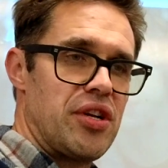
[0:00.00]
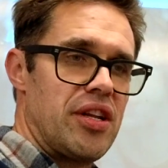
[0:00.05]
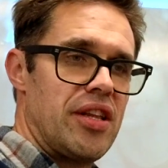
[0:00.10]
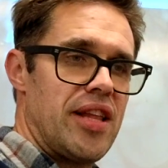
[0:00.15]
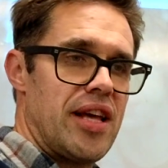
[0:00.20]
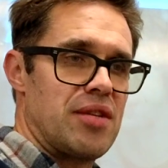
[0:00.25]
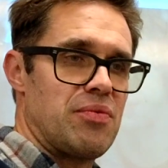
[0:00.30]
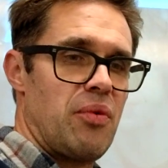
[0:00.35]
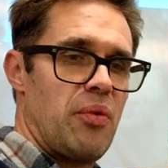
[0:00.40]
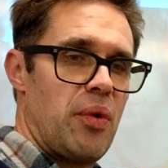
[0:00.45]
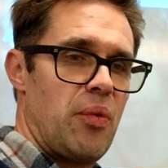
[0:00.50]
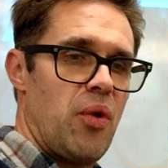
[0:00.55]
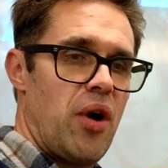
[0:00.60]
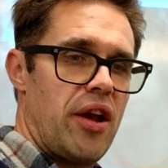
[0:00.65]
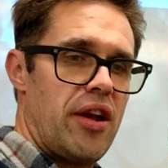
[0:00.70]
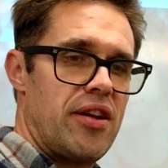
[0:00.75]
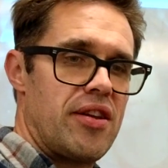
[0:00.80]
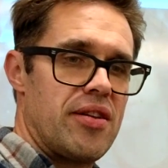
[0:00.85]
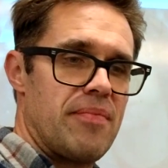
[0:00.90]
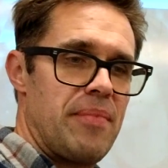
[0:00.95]
and that's what we
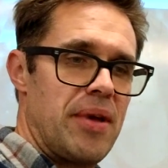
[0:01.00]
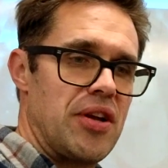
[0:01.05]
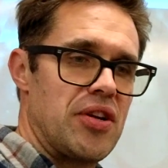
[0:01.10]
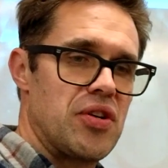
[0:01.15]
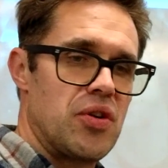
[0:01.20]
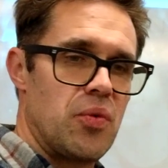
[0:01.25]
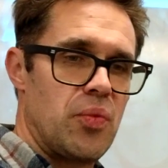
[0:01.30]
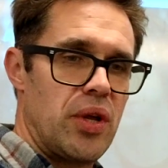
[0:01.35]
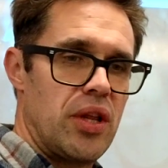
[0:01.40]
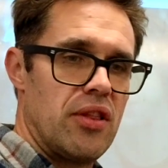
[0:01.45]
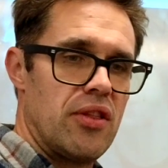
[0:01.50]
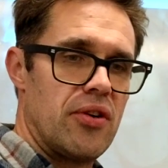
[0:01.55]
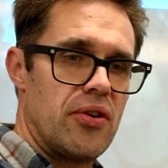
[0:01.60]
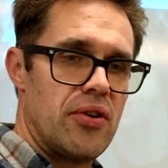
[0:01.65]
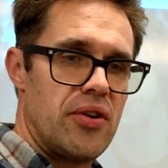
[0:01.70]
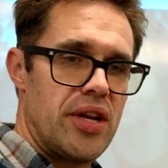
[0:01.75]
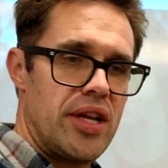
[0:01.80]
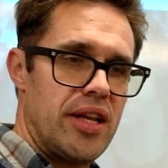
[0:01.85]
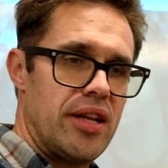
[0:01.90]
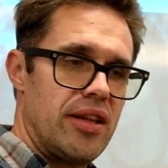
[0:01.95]
wanted to make sure we
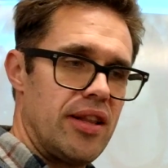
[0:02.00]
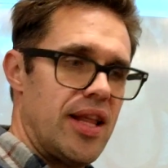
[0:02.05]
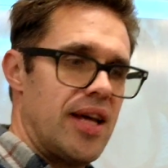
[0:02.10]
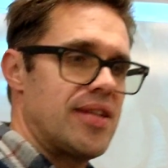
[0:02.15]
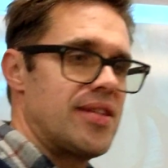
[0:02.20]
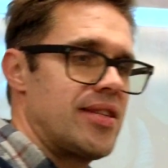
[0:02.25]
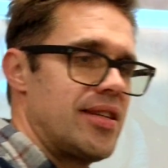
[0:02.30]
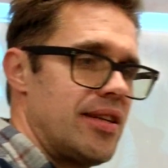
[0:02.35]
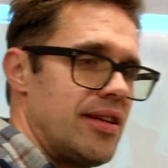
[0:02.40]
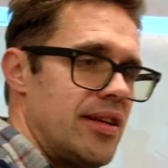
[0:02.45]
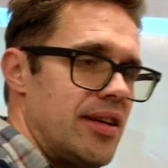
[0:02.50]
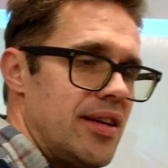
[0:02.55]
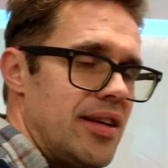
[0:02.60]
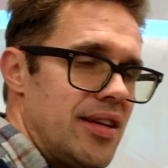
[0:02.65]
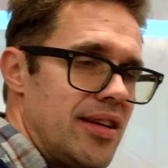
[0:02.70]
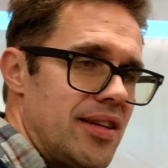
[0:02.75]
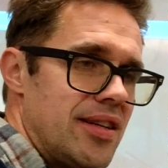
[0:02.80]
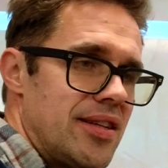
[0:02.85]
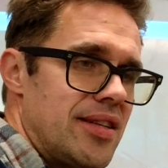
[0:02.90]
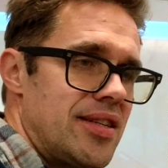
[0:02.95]
learned in lesson
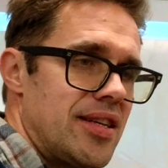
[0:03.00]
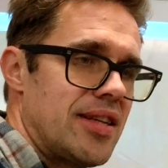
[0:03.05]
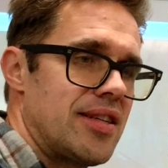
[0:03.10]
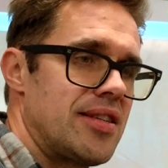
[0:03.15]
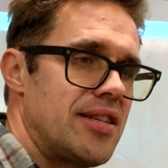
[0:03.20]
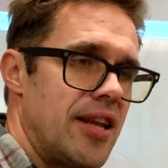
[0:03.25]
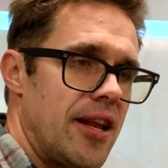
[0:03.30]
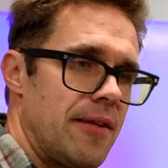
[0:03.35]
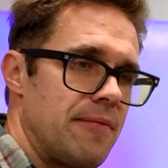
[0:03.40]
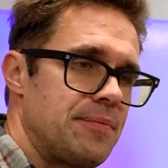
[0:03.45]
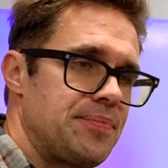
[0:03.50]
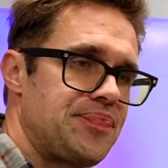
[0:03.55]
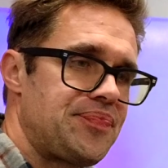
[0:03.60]
six today.